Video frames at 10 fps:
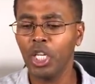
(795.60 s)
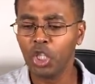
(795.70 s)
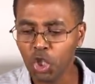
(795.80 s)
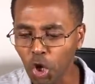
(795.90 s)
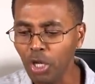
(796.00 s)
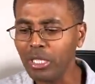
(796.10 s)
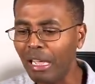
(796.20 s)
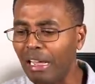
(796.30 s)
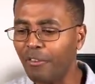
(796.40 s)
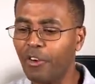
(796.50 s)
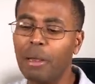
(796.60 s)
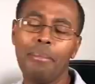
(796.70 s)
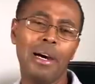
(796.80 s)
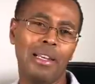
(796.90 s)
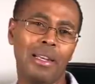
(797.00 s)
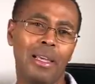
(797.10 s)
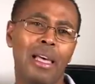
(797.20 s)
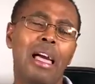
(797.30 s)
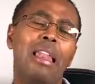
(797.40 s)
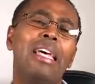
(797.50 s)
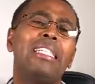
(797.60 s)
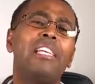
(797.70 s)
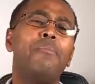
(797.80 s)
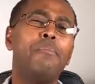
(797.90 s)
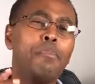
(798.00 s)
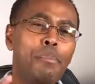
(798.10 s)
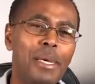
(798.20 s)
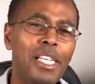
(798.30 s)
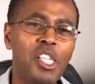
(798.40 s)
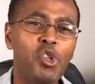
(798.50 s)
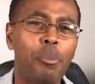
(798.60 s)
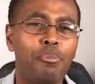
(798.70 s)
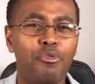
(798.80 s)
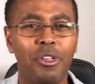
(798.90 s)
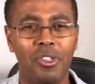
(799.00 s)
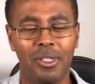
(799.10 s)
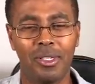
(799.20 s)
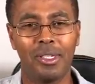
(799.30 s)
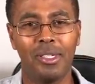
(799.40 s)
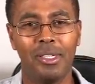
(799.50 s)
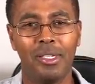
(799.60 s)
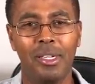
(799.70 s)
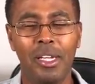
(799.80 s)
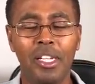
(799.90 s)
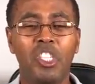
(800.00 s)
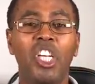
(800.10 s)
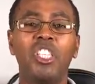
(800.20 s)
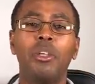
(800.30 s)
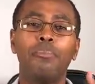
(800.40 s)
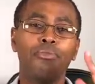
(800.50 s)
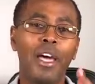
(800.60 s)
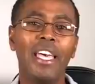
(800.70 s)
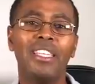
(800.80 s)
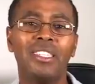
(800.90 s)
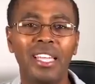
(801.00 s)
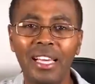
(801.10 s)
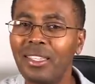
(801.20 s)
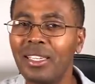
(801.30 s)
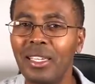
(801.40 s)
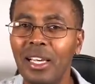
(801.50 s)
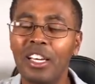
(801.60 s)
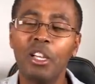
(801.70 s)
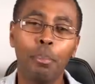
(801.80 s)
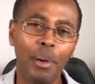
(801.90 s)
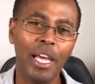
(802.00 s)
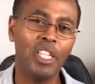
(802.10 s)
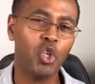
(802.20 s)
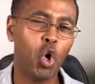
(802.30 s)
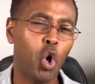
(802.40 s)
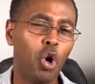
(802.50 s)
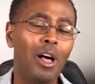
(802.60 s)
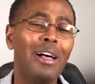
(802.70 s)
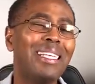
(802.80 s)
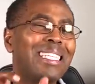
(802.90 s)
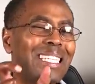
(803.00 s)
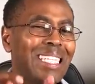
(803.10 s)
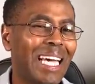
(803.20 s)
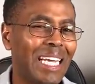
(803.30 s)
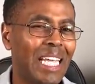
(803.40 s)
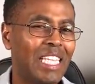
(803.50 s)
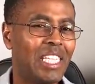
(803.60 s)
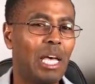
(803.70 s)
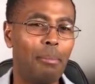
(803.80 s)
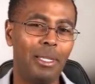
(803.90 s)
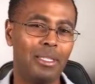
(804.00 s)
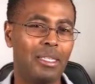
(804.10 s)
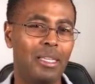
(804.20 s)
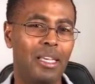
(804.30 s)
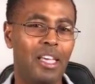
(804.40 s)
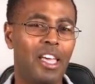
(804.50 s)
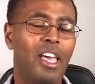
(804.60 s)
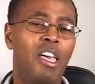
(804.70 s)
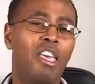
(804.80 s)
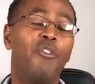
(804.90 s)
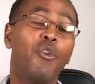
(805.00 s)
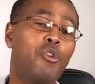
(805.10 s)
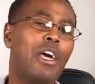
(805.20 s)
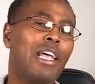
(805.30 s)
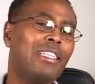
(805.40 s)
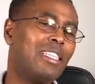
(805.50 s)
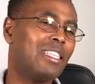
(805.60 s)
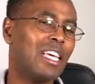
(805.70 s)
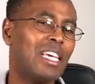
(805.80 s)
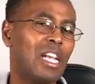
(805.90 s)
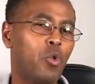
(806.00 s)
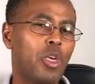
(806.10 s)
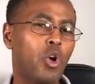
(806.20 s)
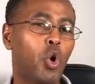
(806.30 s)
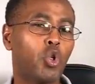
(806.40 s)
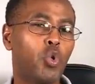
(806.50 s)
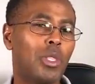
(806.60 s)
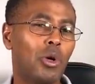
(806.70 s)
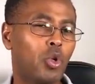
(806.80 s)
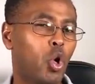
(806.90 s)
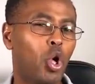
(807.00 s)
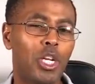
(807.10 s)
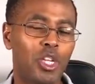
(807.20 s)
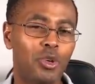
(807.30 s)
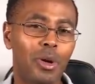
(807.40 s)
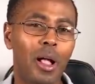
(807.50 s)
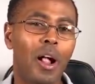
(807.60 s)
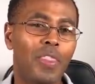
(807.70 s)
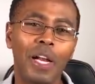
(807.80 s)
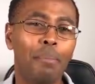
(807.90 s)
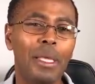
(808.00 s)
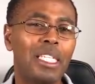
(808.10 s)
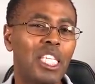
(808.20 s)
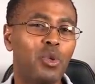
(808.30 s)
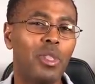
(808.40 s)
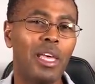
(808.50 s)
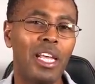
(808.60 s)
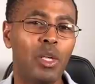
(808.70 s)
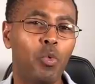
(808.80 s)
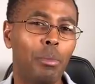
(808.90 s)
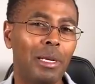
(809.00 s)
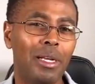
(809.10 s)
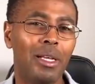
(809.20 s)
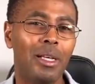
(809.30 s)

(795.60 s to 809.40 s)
Don't hunt for a man. Let him miss your presence. Just reply his text, reply his call, study his habits. If you realize he's taking a week or two without calling you, that means he's with another woman.